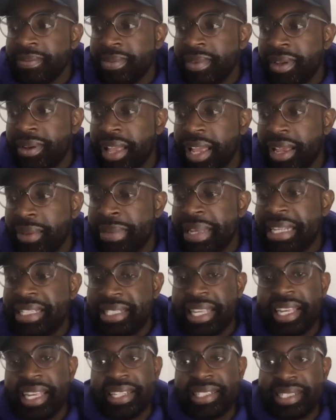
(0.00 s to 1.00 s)
me
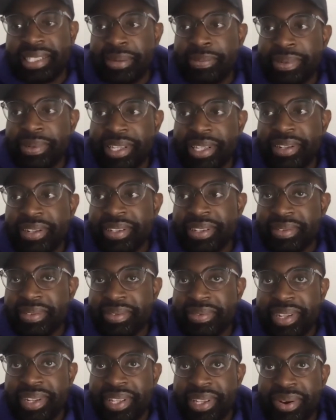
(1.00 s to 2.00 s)
seeing Timbaland
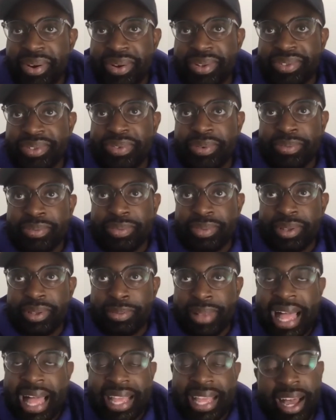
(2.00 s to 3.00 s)
videos from the
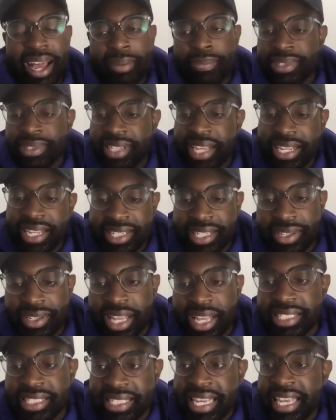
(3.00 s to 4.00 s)
Black Album and Jay-Z,
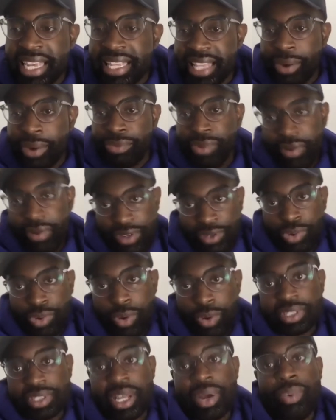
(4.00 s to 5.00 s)
like seeing that reference point
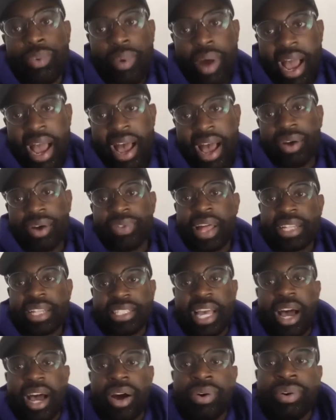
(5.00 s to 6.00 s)
was like, wow, that's
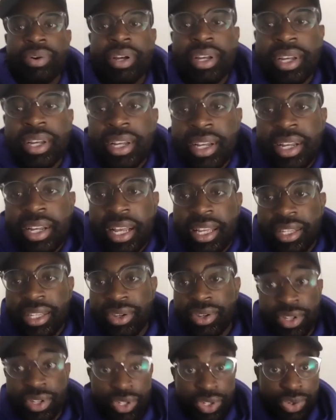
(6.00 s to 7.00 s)
how you
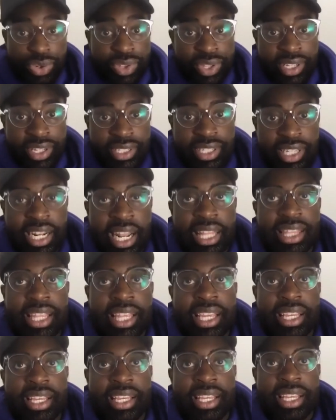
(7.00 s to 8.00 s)
can do this. And I
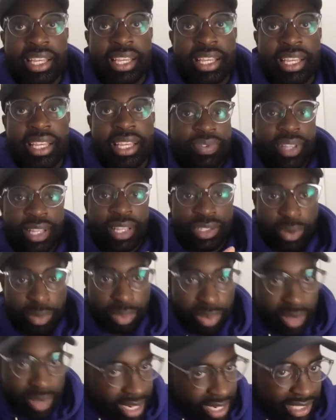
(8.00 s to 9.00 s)
think hopefully this will
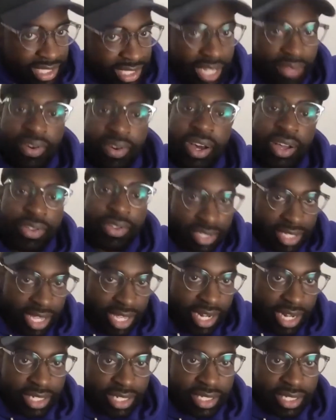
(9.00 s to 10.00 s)
plant a seed for others to
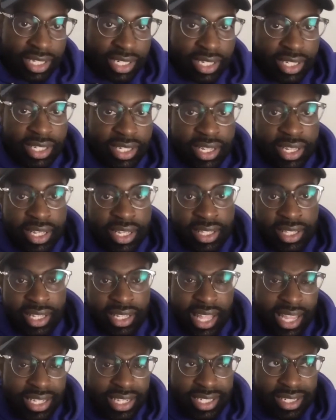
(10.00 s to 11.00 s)
kind of see that they
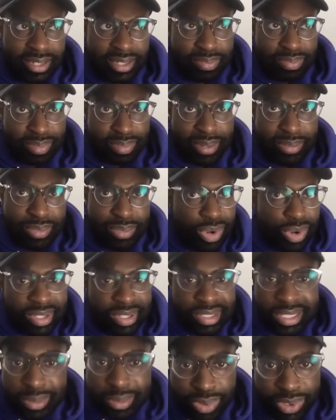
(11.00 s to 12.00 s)
can just be more than
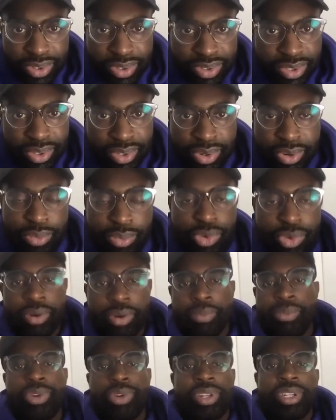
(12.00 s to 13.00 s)
just a producer or
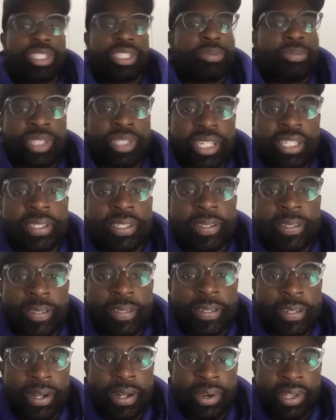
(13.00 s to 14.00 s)
more than just a musician,
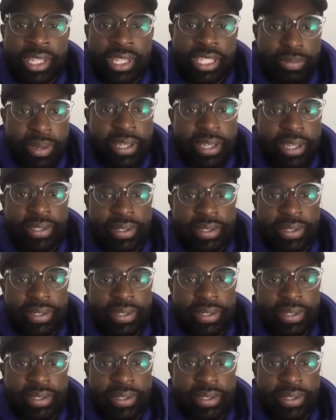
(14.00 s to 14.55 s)
in this space.